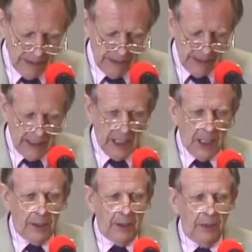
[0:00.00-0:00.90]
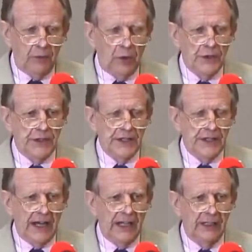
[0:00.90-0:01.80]
Of course,
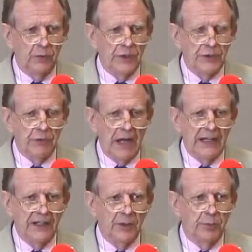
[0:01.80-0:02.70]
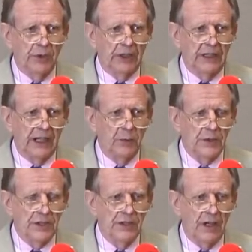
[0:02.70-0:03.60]
as I was writing the book, I
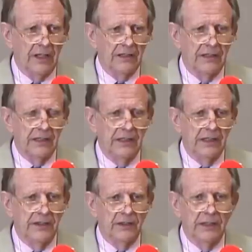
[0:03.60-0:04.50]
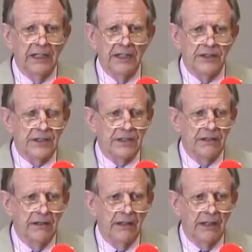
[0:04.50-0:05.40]
was not in the least
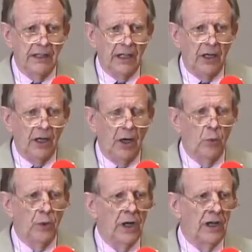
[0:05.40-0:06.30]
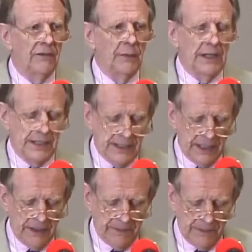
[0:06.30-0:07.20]
aware of
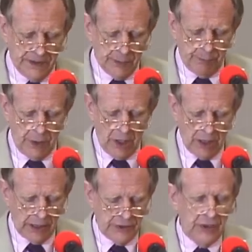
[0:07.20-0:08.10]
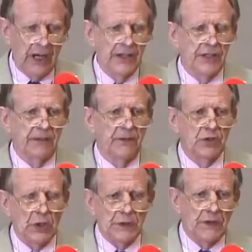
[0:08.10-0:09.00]
myself as apologizing for
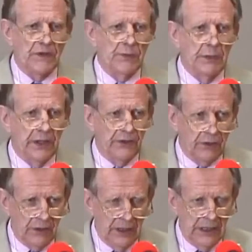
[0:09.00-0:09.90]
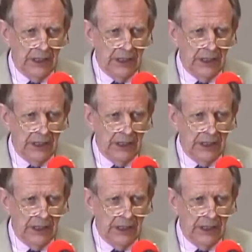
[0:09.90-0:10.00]
Joseph Smith or